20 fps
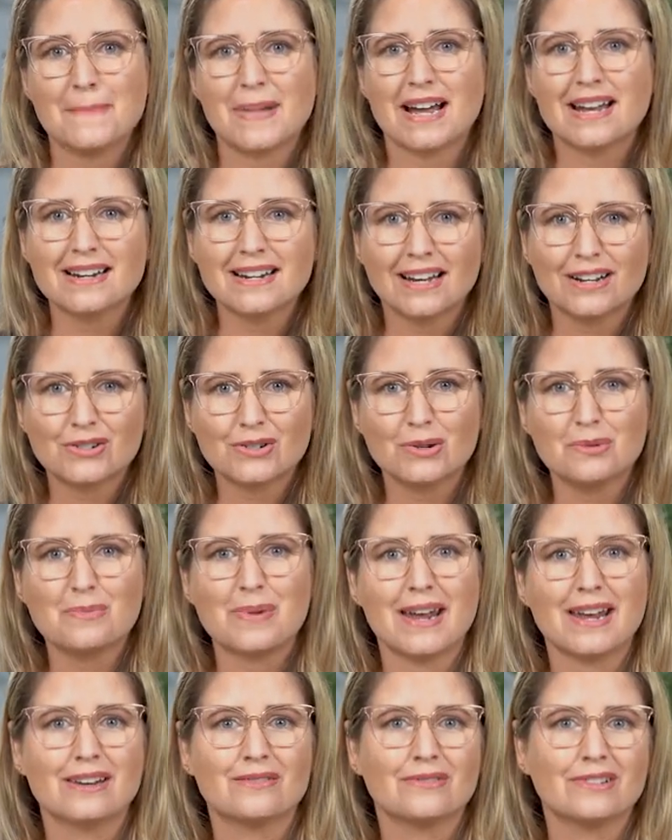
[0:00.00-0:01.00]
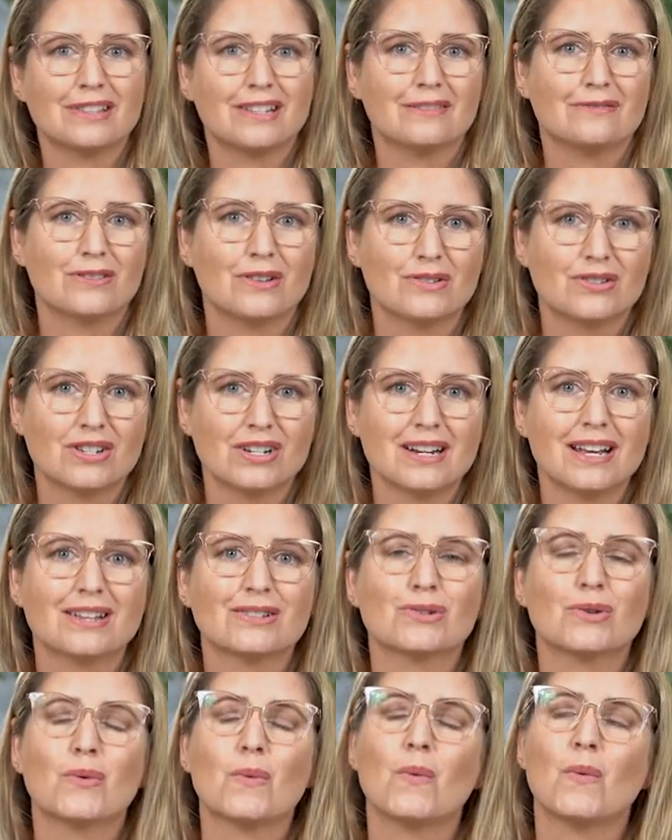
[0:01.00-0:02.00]
My natural pain relief lotion
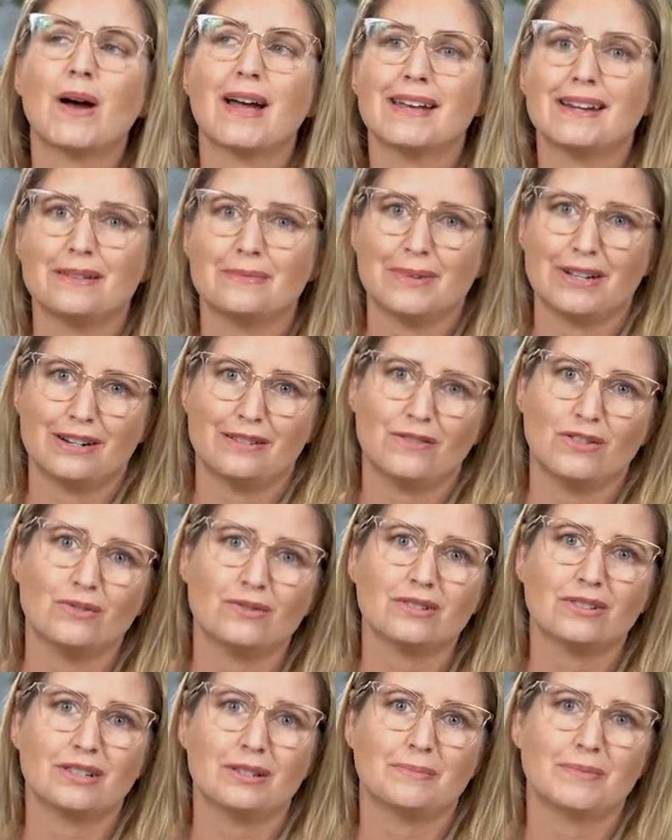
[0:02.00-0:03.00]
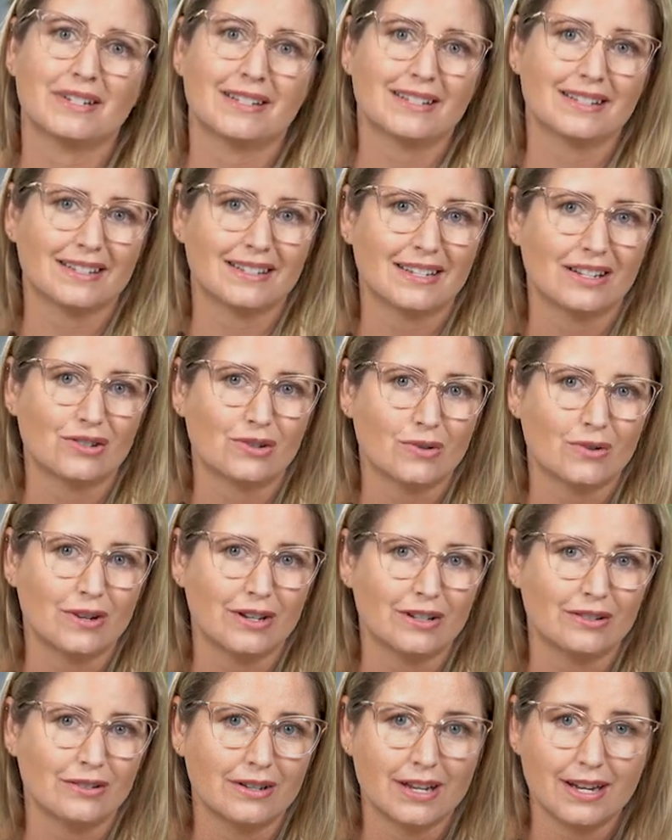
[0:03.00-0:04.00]
has quite a bit of eucalyptus essential
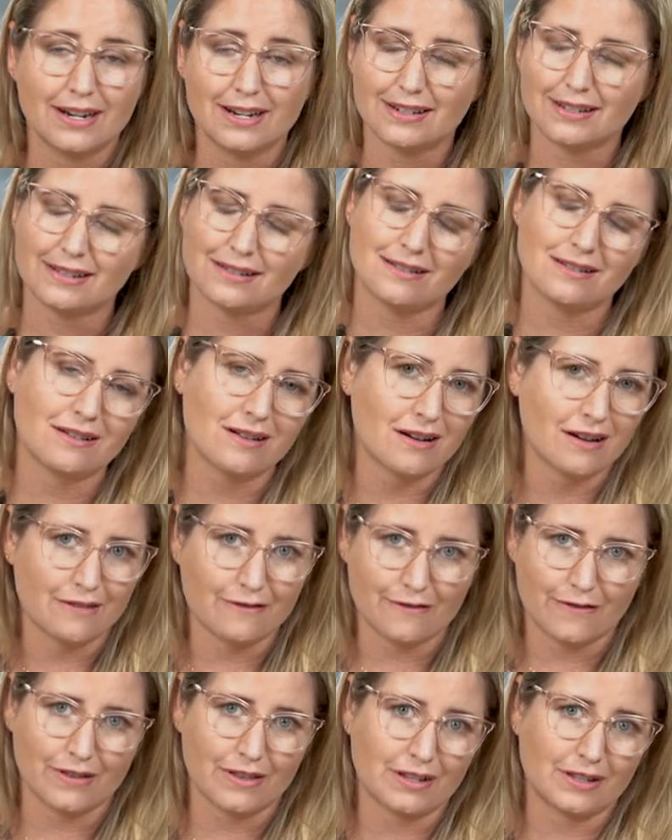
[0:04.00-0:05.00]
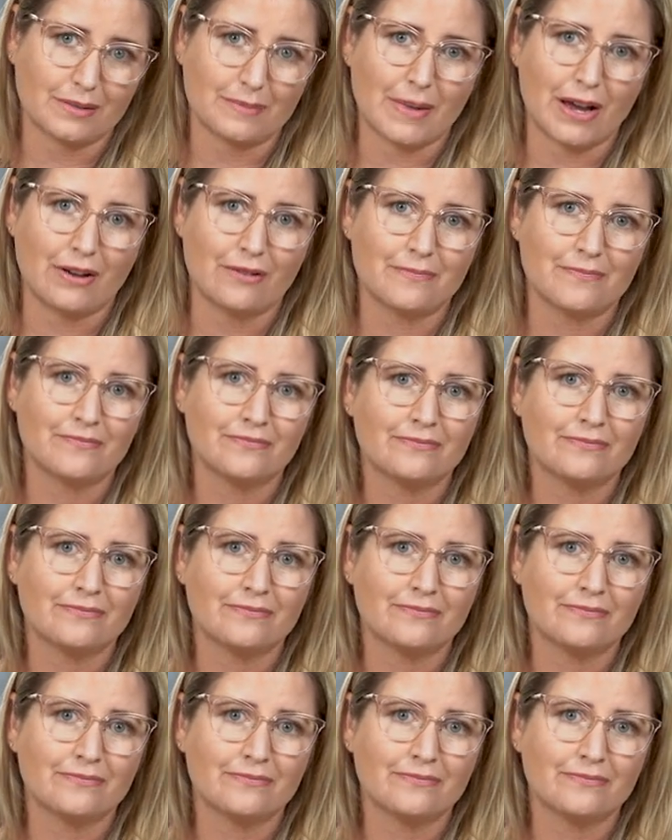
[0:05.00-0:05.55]
oil, and it's not for the smell.